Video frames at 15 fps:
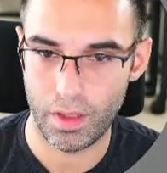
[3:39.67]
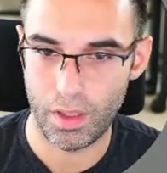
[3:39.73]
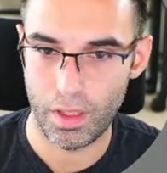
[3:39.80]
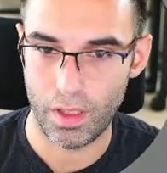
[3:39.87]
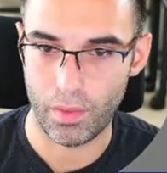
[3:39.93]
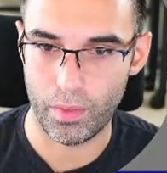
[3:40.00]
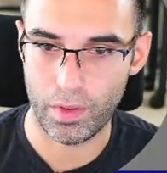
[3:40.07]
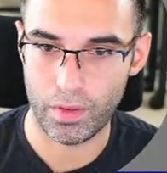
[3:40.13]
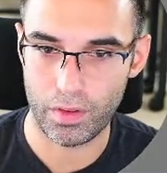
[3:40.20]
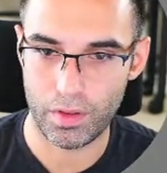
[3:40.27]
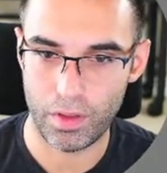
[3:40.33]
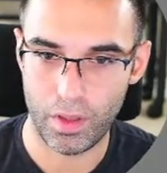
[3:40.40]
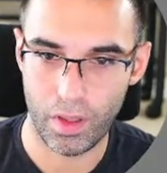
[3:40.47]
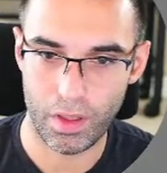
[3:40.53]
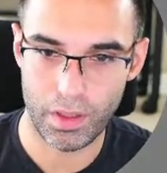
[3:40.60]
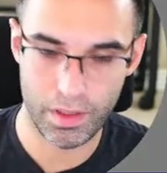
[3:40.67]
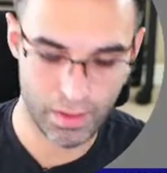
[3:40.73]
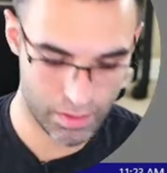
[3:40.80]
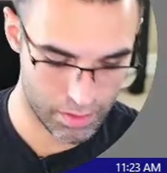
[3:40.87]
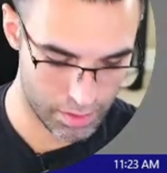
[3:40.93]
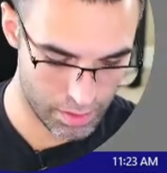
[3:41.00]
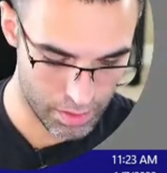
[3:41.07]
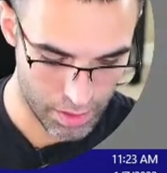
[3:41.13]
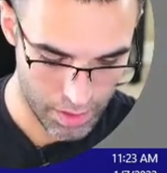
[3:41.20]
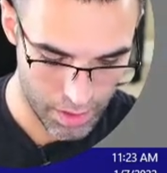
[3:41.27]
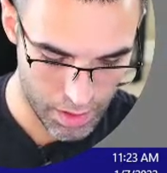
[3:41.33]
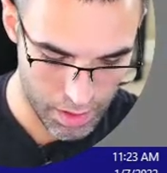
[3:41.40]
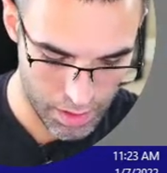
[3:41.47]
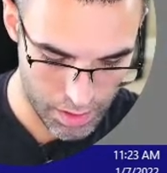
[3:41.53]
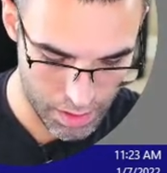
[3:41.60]
I'm going to call it
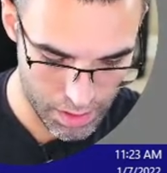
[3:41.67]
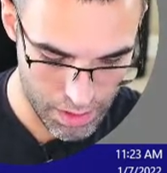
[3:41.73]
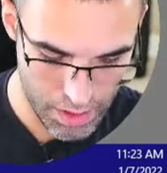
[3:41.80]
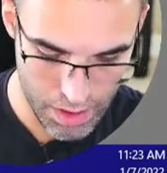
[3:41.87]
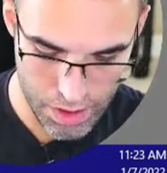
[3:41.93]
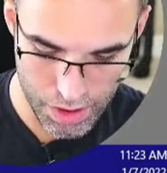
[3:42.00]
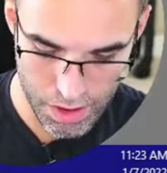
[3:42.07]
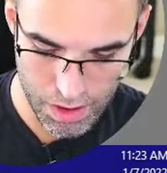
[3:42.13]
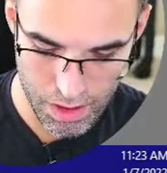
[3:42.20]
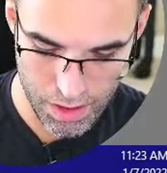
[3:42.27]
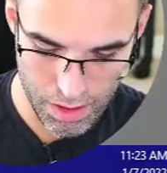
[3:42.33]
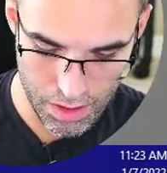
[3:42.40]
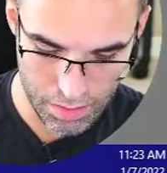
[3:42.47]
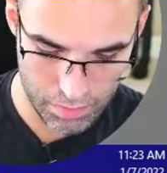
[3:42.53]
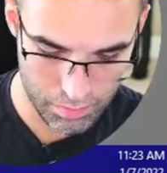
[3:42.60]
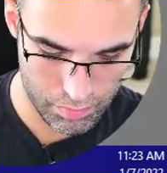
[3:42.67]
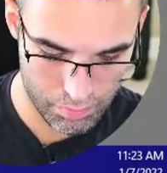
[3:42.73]
e.g.